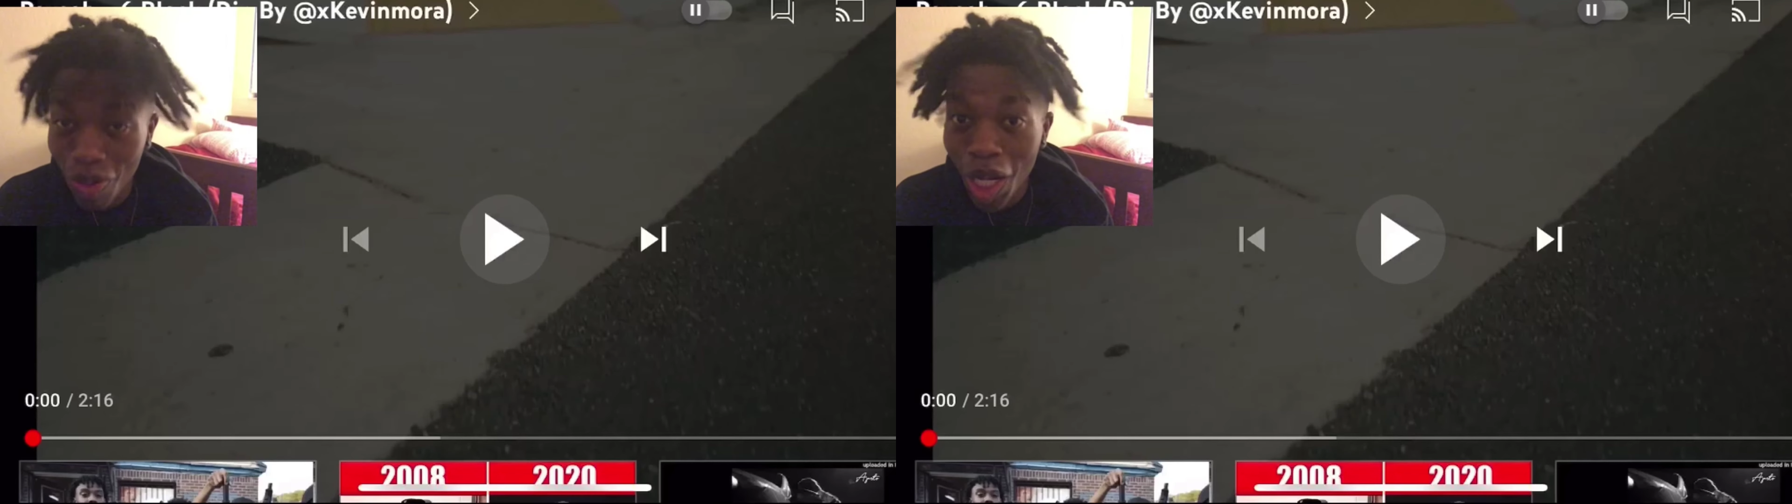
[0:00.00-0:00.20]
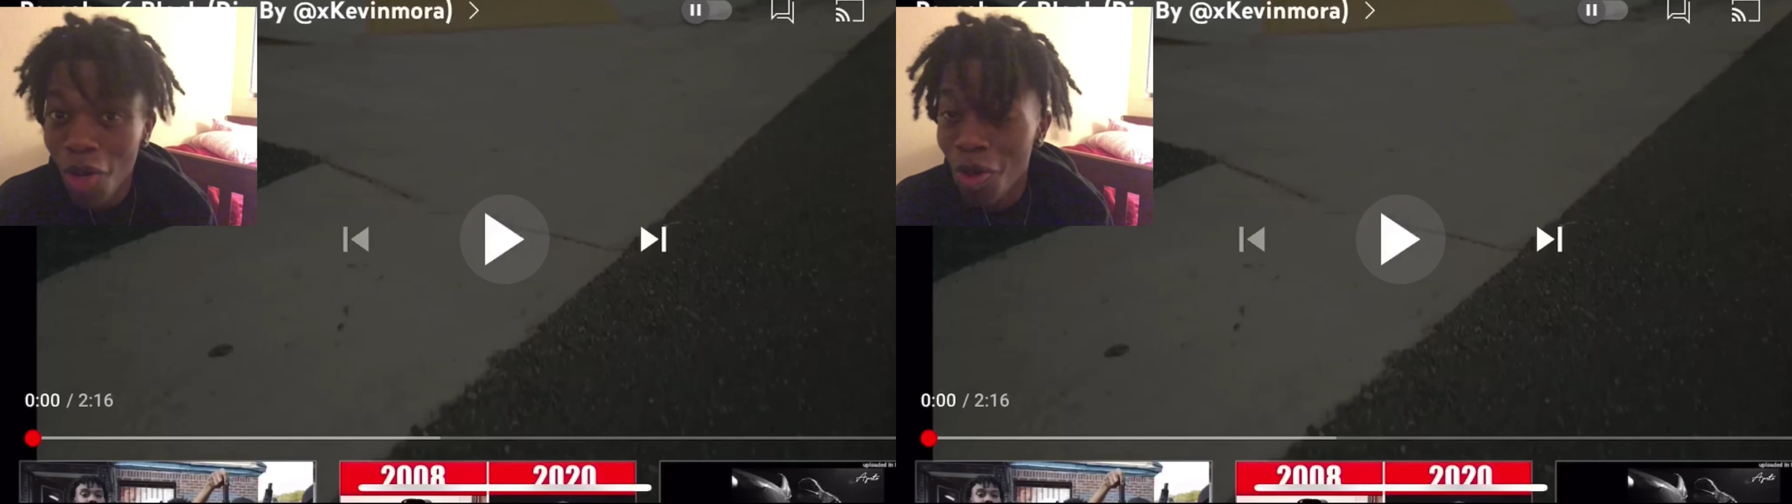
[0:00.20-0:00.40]

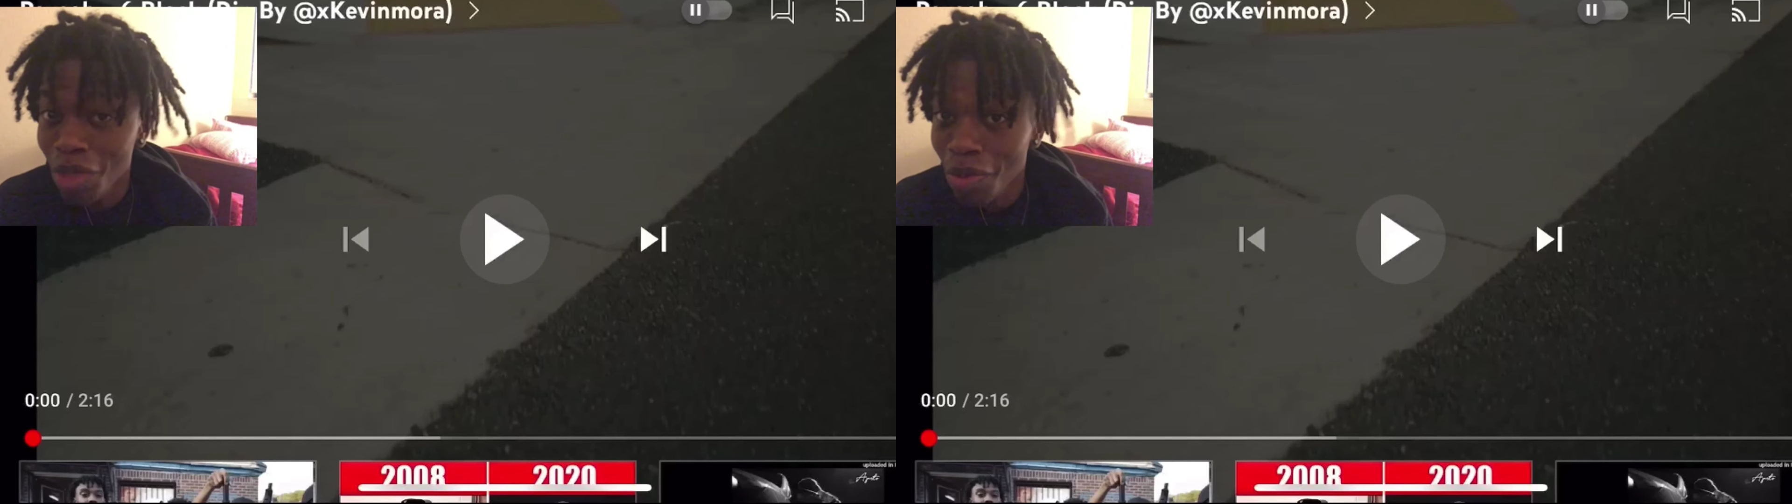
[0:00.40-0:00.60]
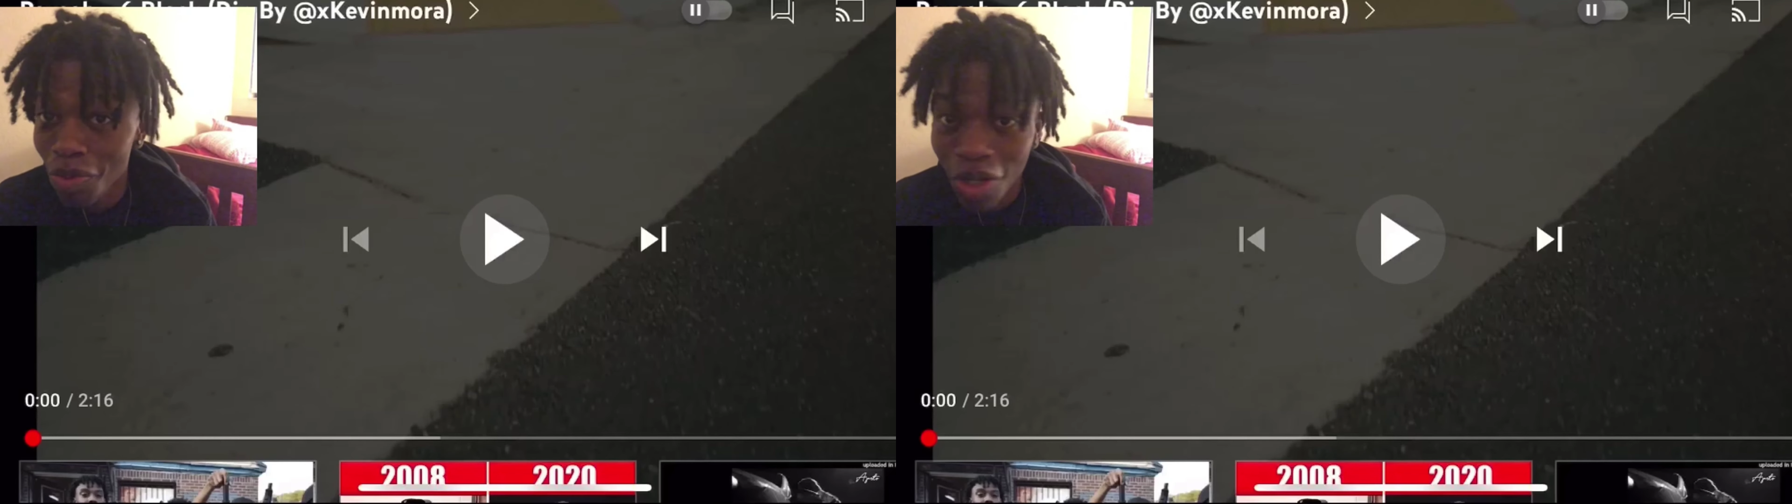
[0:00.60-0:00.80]
playing with
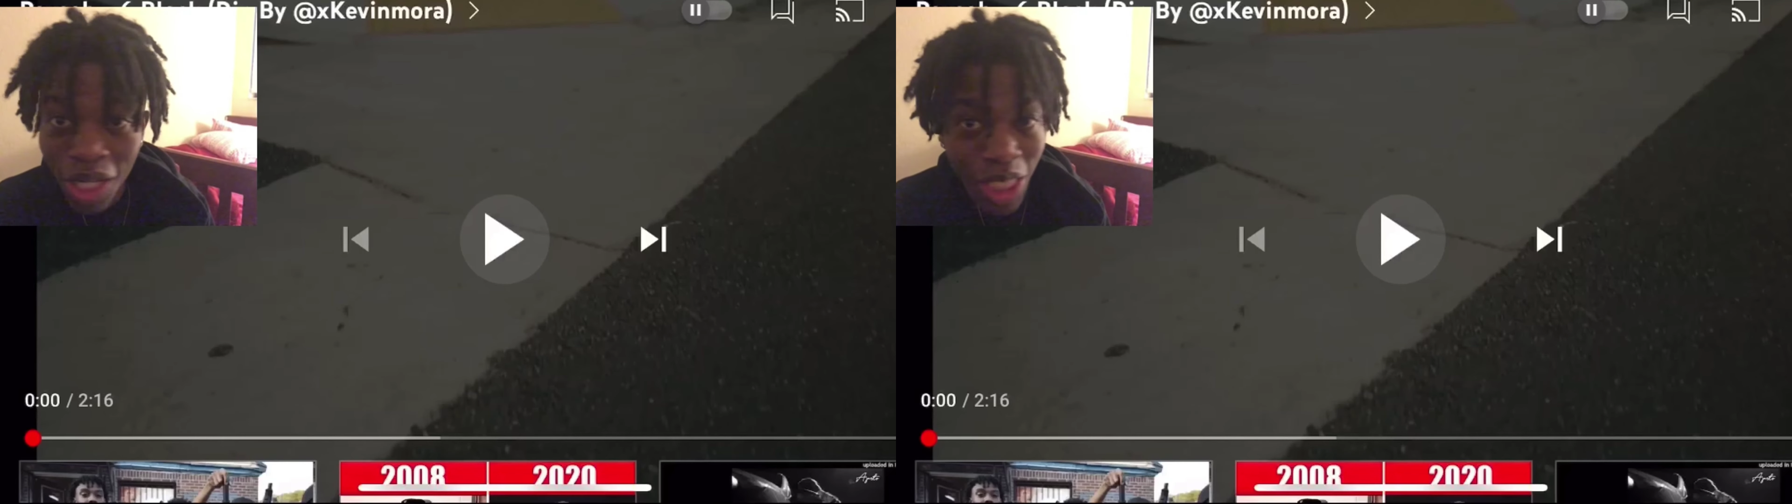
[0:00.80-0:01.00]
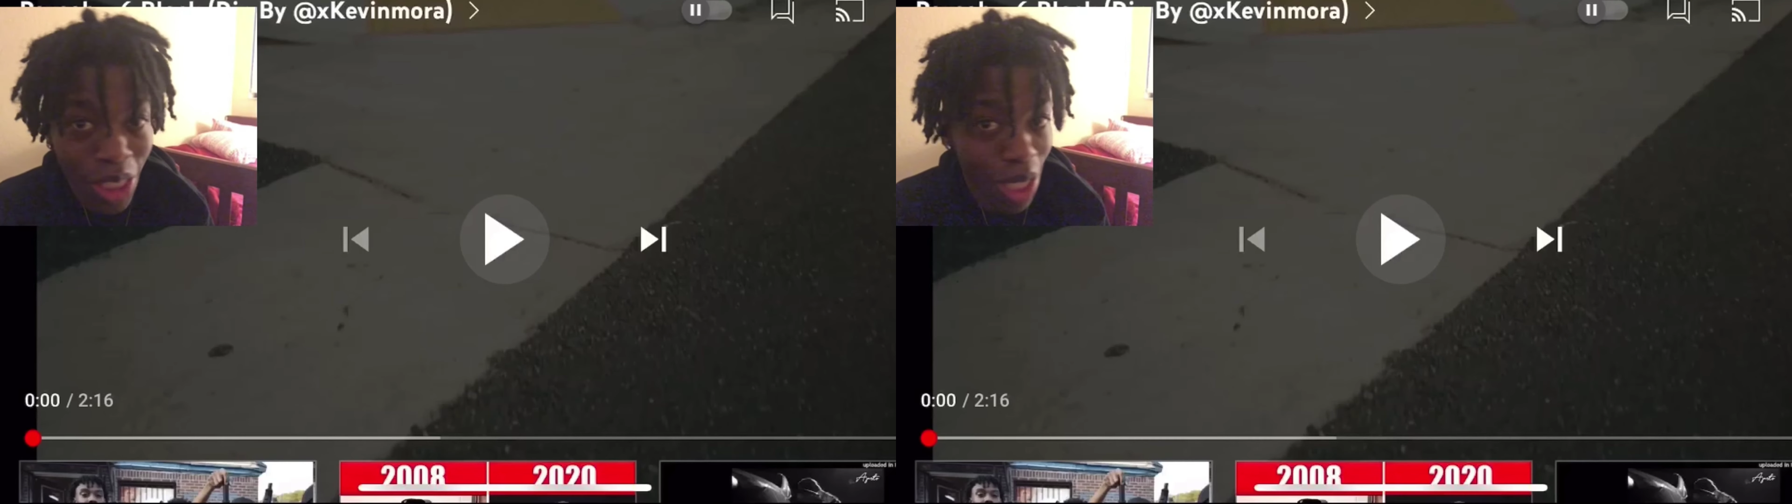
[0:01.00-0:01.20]
me, boy.